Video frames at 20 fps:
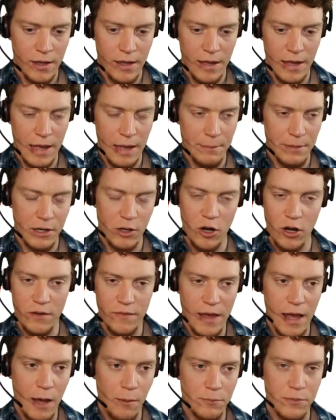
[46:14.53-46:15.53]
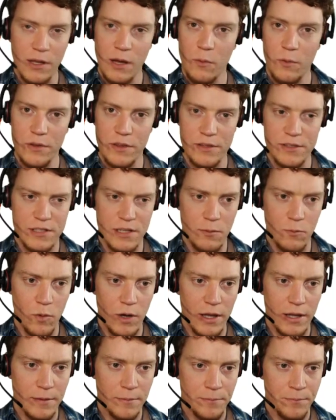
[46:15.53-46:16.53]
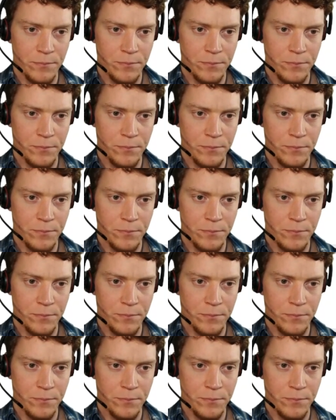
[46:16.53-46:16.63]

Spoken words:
and kind of helped out with in some way.